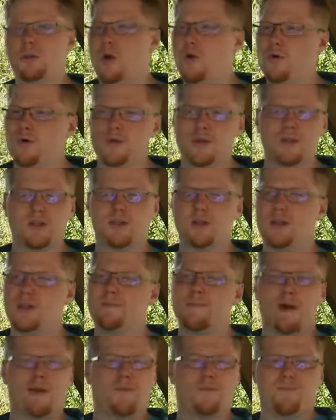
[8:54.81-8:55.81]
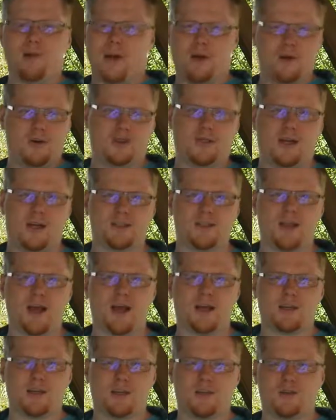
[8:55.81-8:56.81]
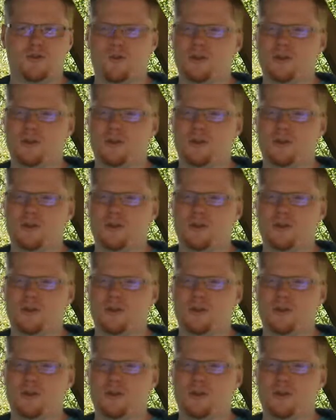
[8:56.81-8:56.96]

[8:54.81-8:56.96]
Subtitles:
lowering the amount of microtransactions,